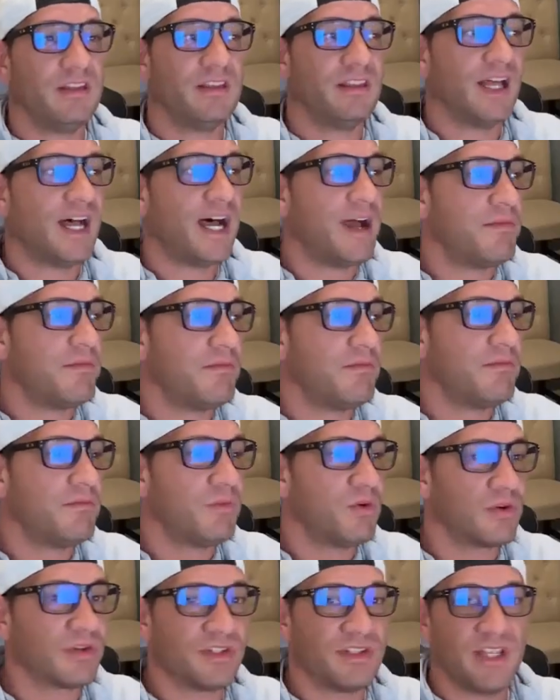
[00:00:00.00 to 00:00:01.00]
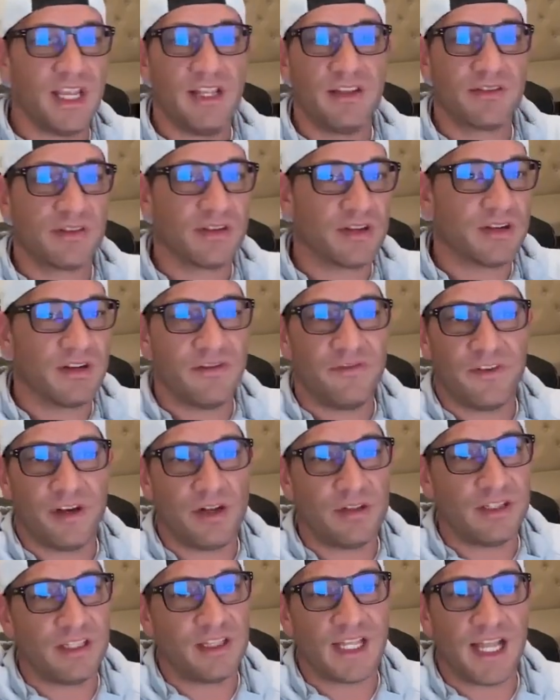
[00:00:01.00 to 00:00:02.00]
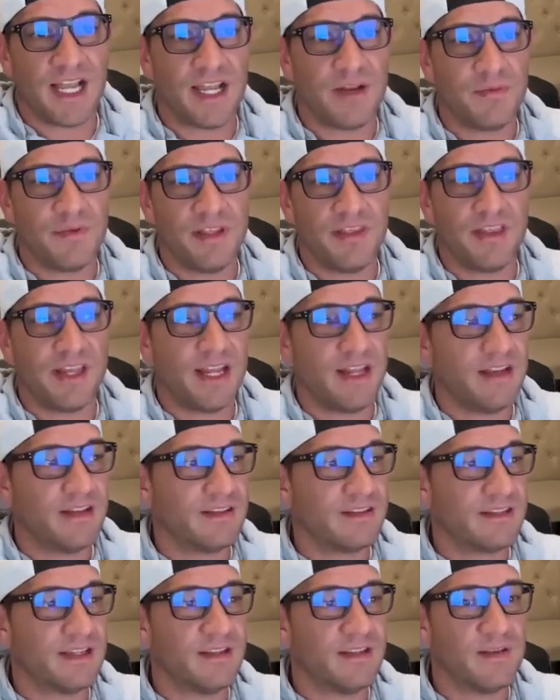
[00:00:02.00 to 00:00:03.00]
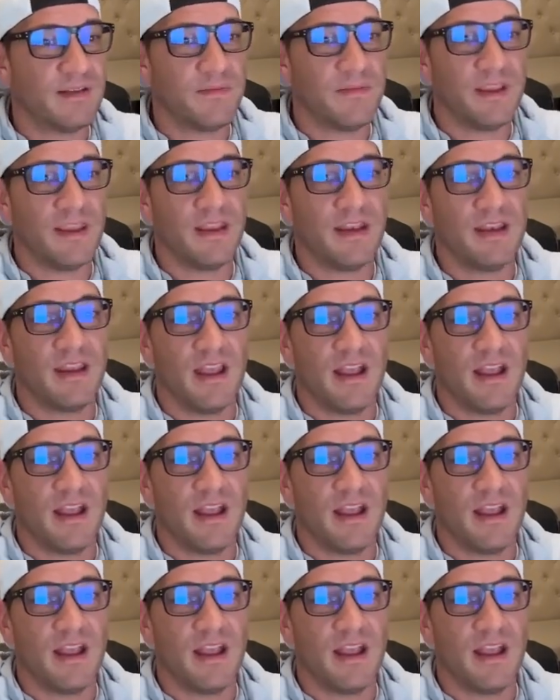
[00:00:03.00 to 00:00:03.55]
a lot more states are going to fall in line with that sentiment,